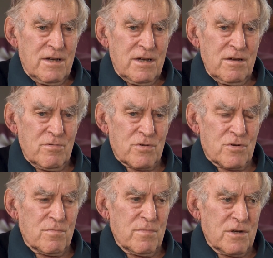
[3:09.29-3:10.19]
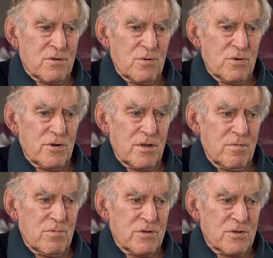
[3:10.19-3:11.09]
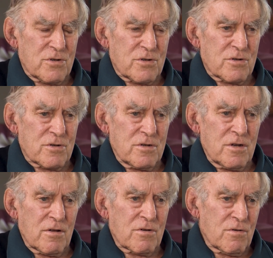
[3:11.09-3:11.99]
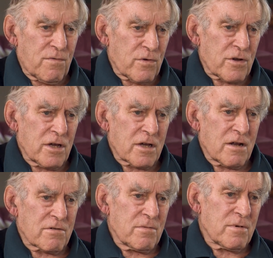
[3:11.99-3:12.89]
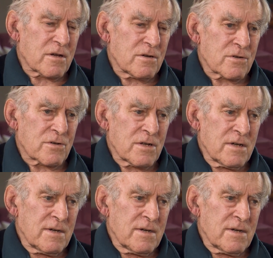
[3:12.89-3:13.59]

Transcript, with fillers: He was a good mentor, and he was, you know, good for King Country because